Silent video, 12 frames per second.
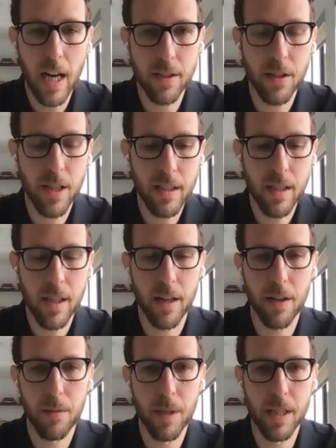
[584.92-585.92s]
So that's the
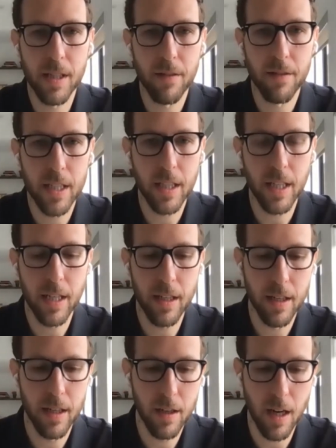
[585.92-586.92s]
other piece of it that
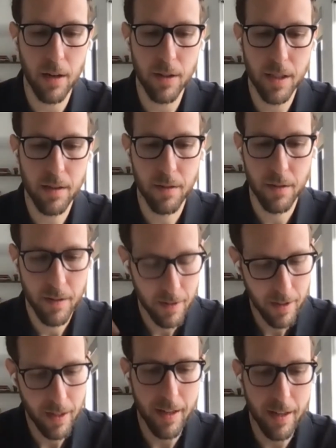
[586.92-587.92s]
I was
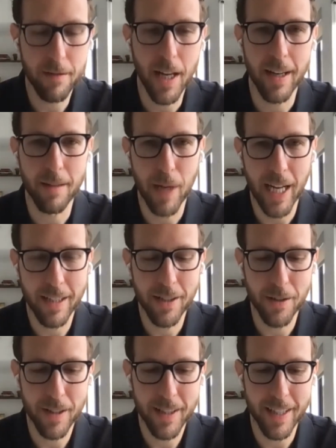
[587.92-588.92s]
kind of getting back
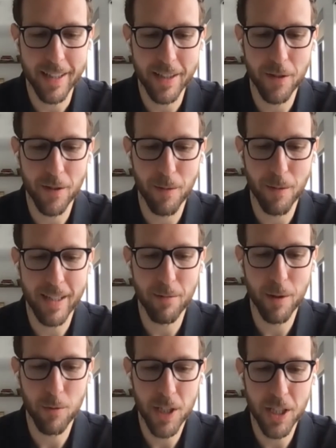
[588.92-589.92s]
to, and thanks for reminding
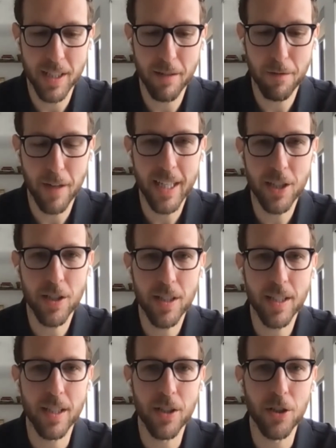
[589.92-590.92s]
me, which is the financial
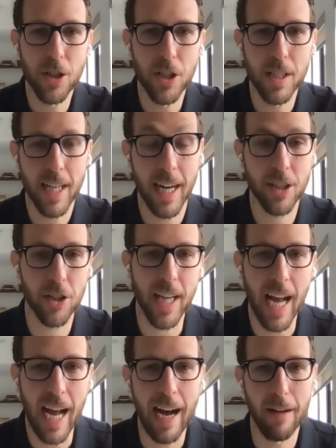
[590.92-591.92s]
institutions that actually
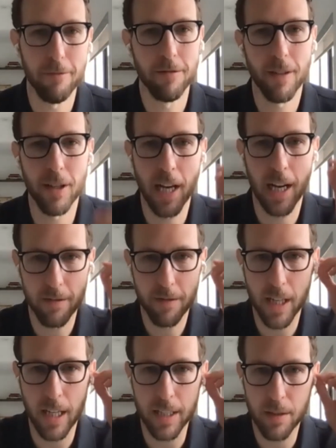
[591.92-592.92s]
have a lot of
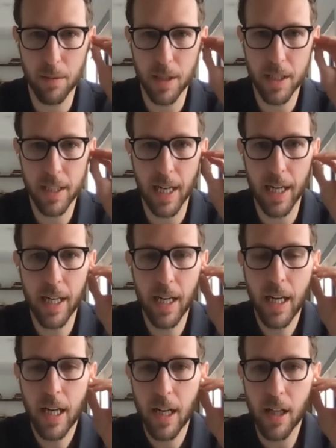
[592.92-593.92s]
the customers today.
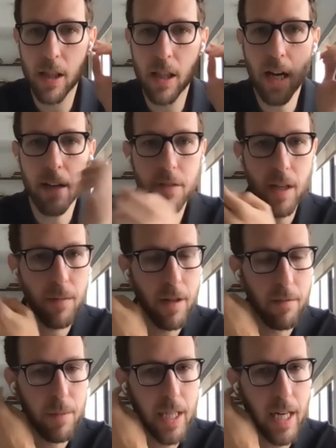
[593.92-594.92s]
A lot of them
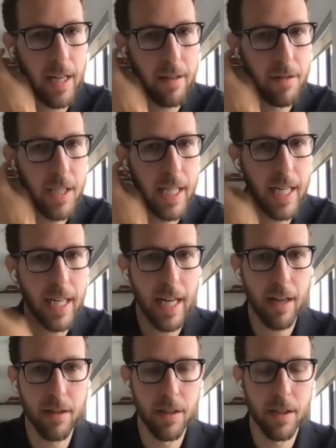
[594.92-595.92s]
have been kind of sitting
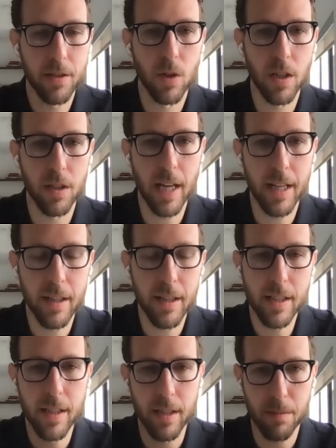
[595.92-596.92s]
out in this world. And
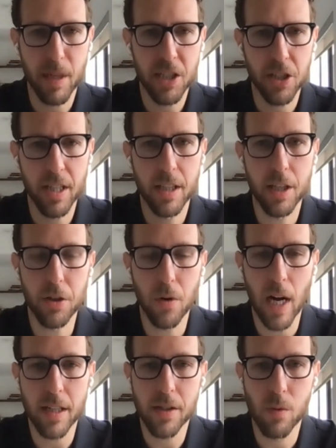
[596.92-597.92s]
this is especially in the
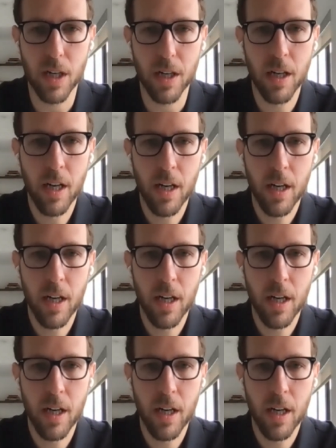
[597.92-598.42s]
US where,